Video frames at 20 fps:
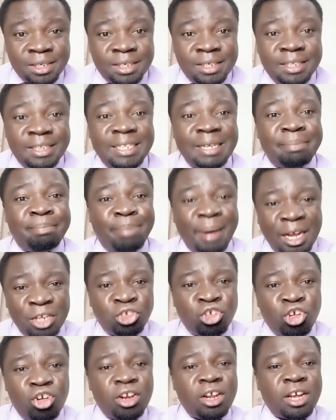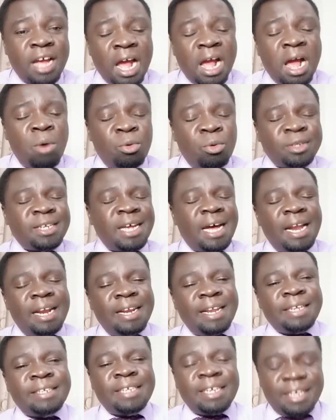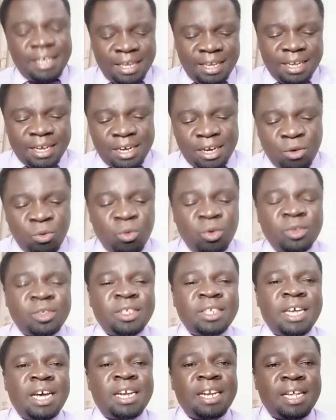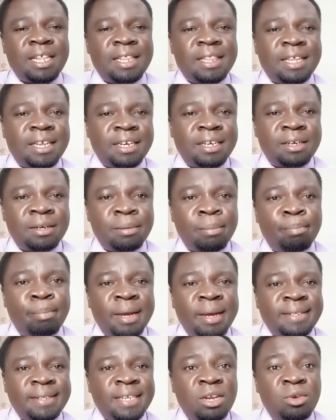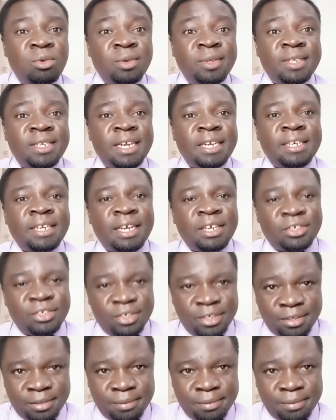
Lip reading: The person Nganga was addressing here was none other than Pastor Lucy Natasha.